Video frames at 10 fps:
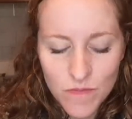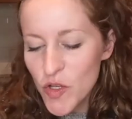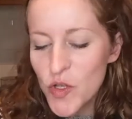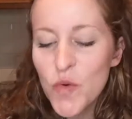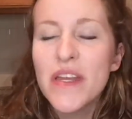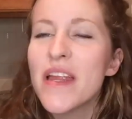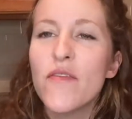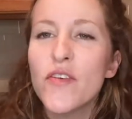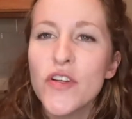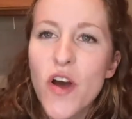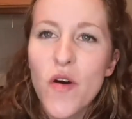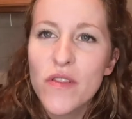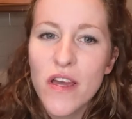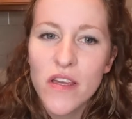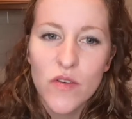You would never know
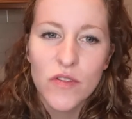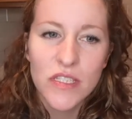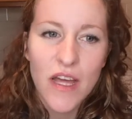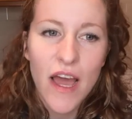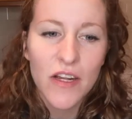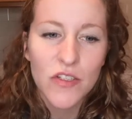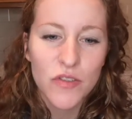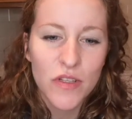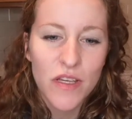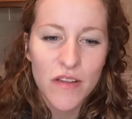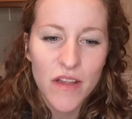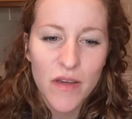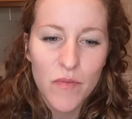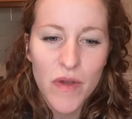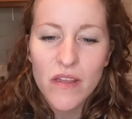that you didn't actually
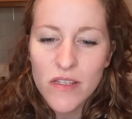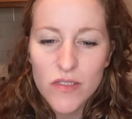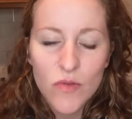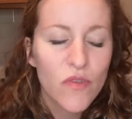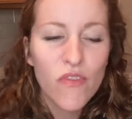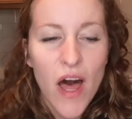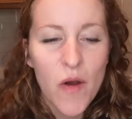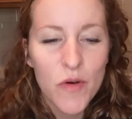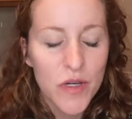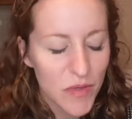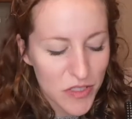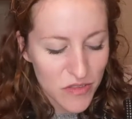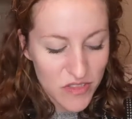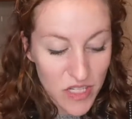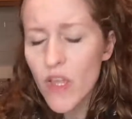like make this with flour and a bunch
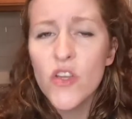of stuff.